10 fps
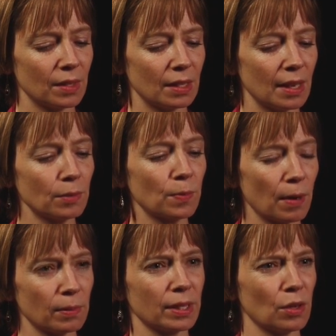that was
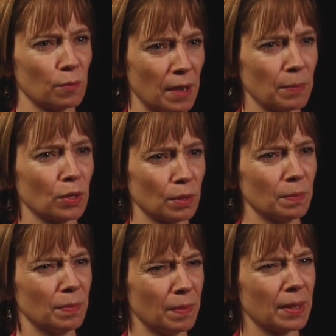probably November
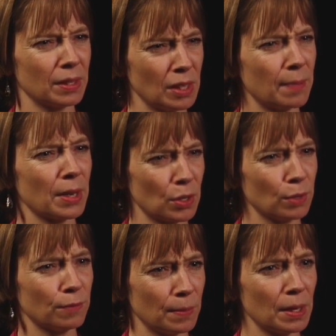by the time I
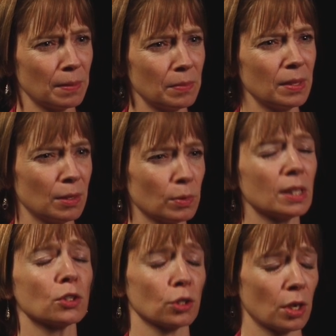heard from him. He was
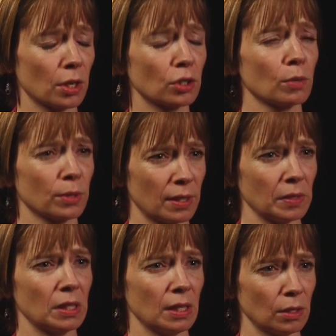injured on October
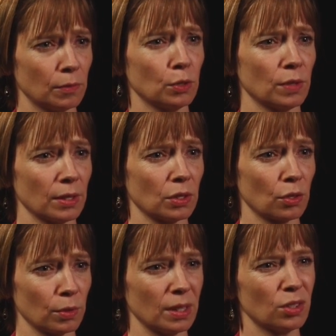17th of
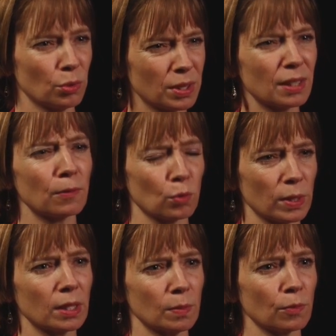2003, so it was several
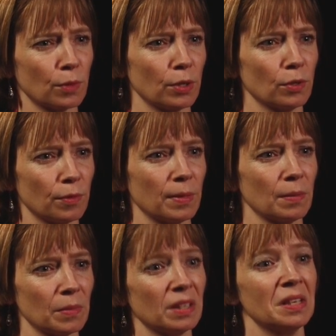weeks before I heard from
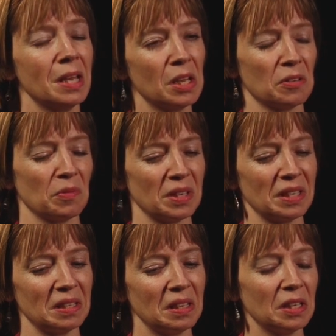him, but
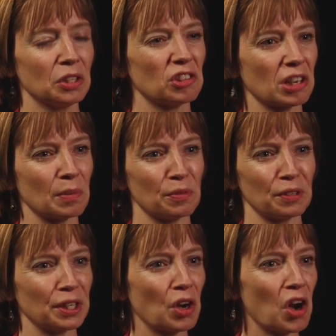we struck up a
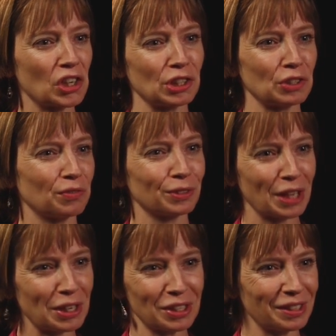very cautious
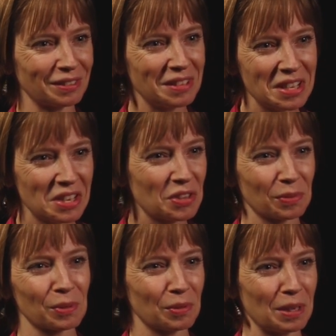flirtation
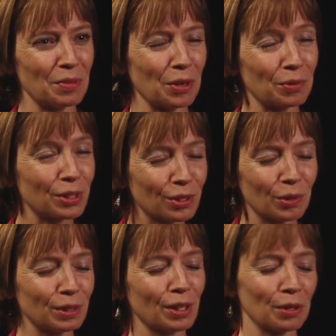through email, which is
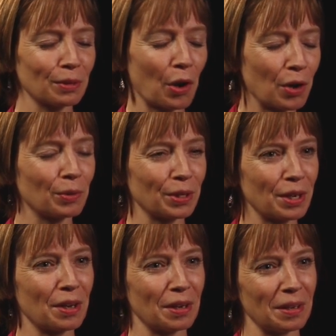always terribly
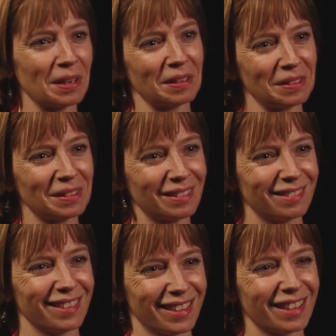awkward, uh, and,
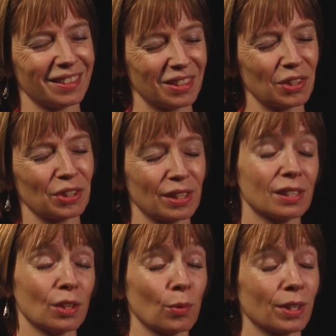and started to get
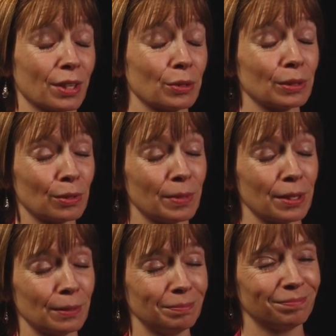to know one another a little better.